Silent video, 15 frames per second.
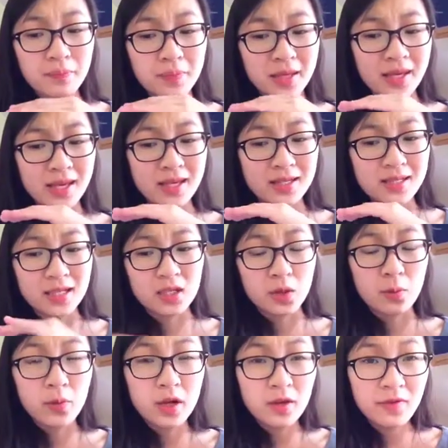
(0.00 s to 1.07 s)
being a senior
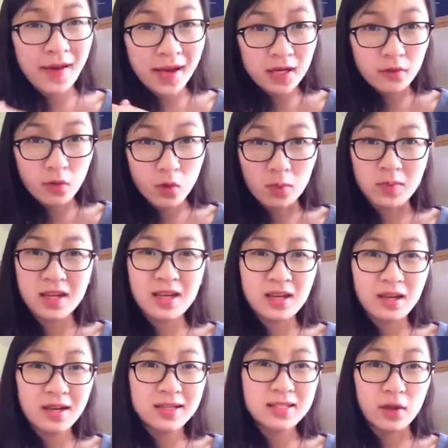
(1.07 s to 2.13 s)
prefect, form
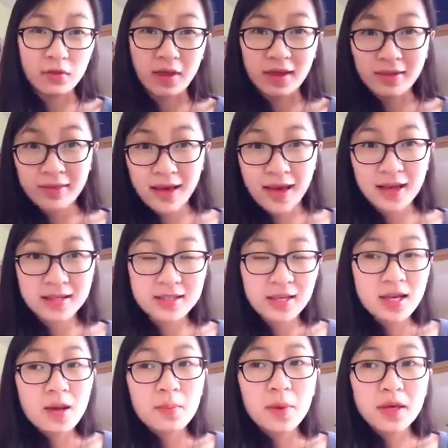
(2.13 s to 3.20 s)
leader, stuff like that,
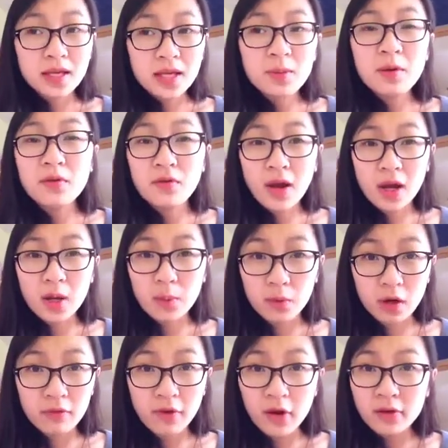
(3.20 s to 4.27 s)
but keep it very
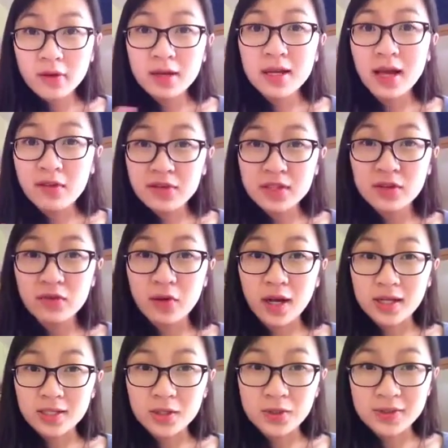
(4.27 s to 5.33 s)
brief. I only left it for
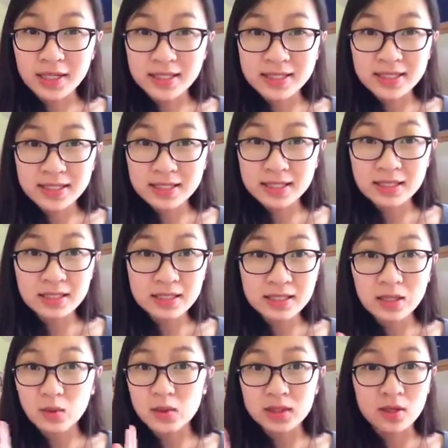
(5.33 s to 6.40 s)
like 2 sentences.
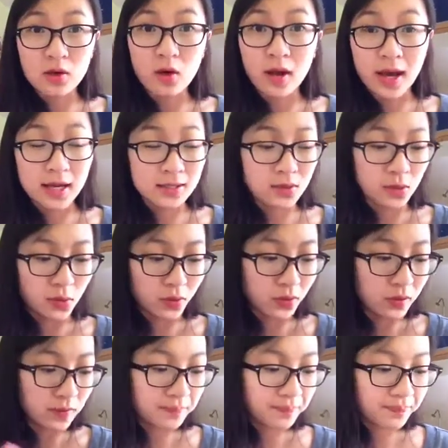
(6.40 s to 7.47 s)
It wasn't long at all.